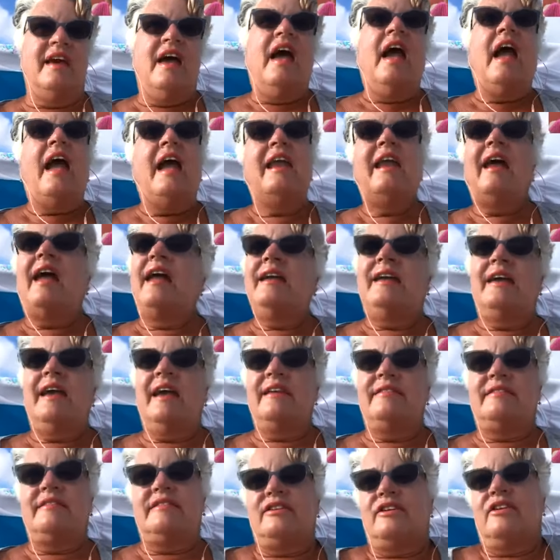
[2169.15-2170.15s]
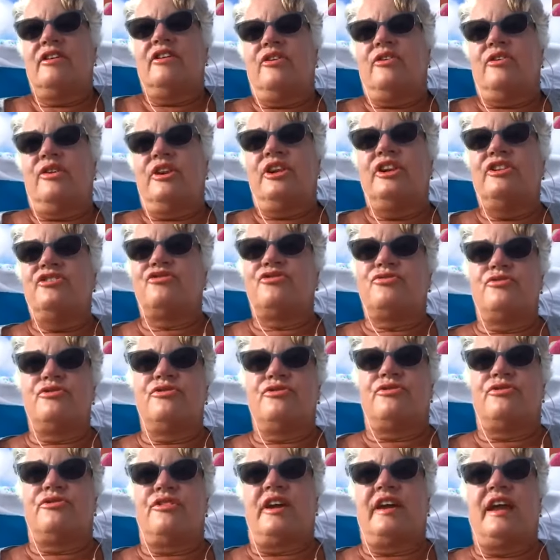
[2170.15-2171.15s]
And I guess, in truth,
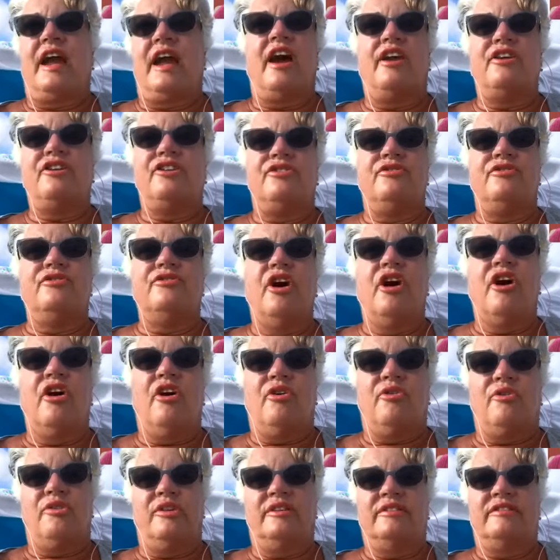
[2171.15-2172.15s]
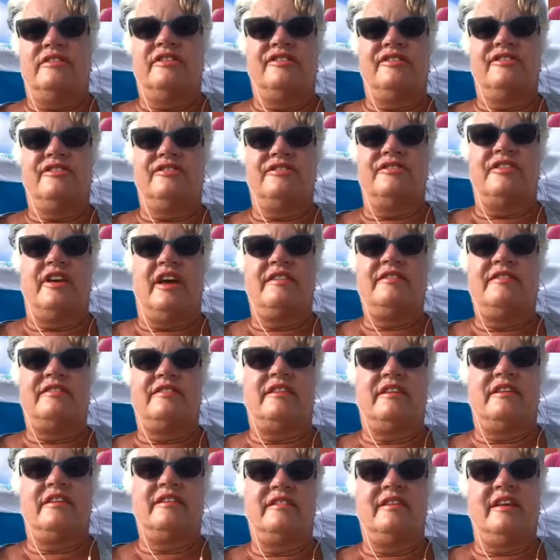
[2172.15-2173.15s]
like, how do you know until you're
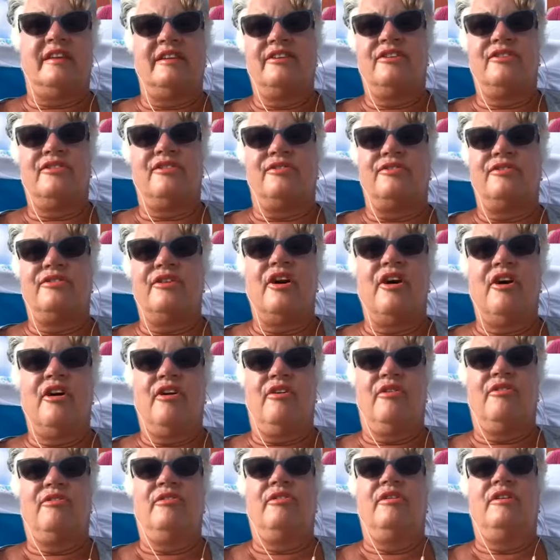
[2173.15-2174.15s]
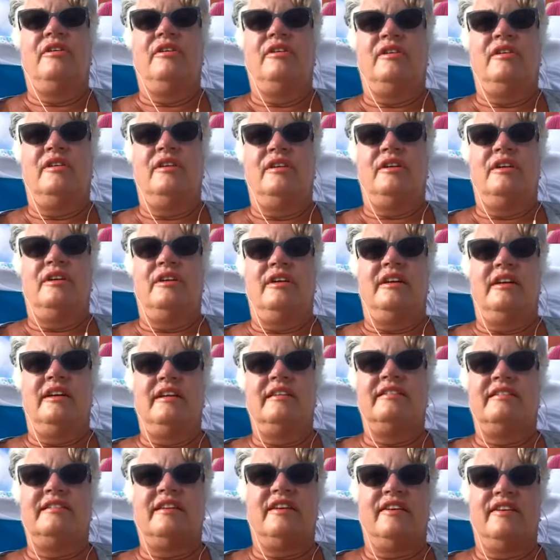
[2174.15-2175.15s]
tested? Like, you don't know
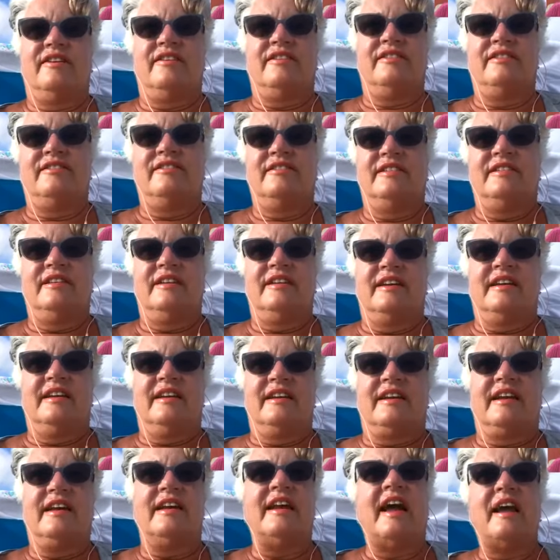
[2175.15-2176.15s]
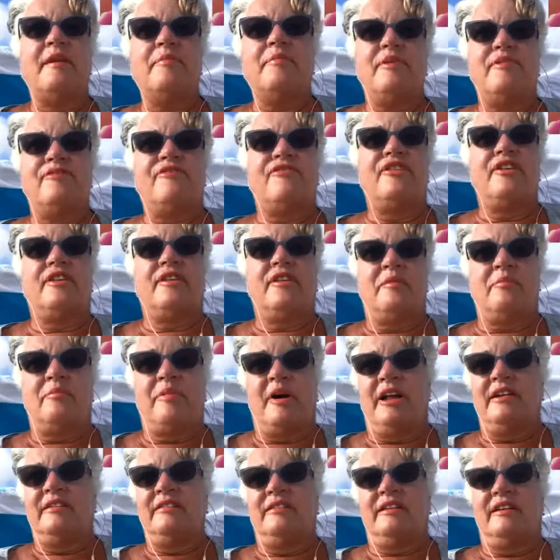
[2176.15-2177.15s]
until, can I feel
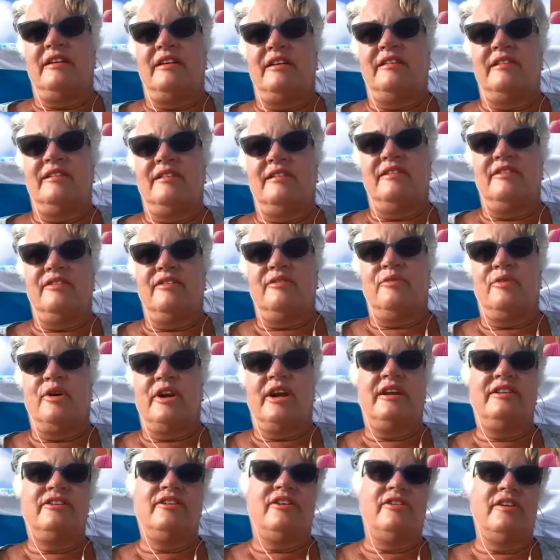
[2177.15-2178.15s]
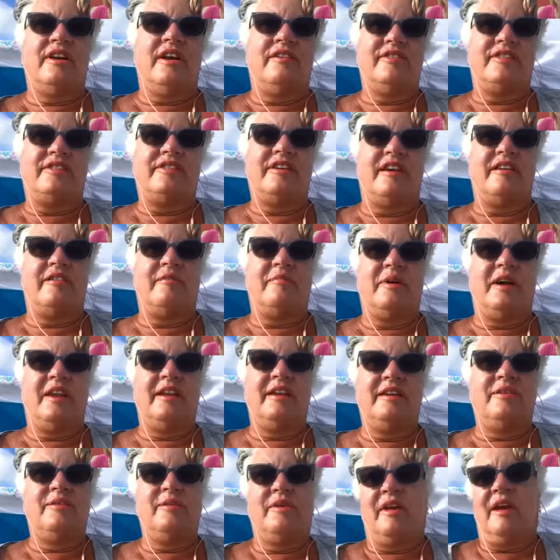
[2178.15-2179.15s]
abundant when I don't have a ton of
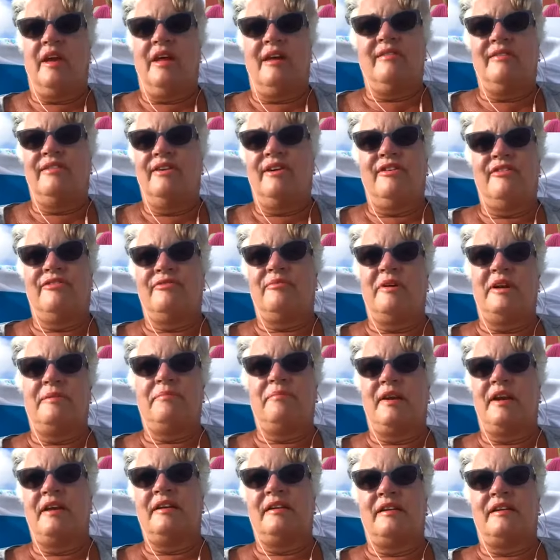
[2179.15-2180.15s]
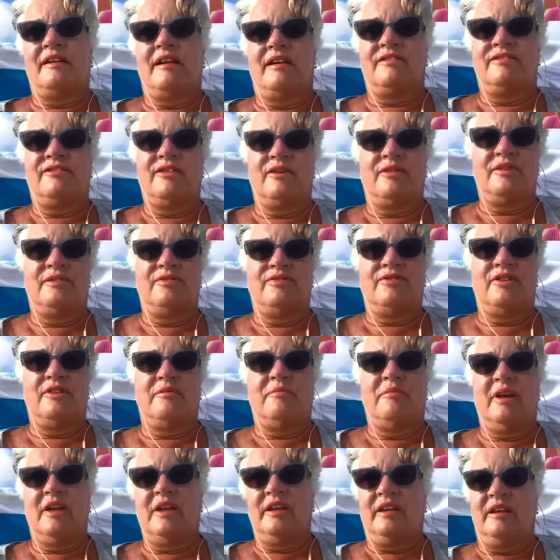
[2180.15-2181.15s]
money? Well, I don't know if my bank account's always full of
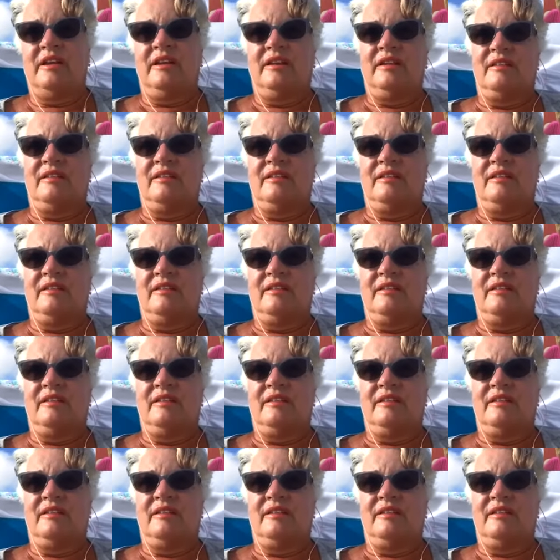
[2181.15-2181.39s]
money.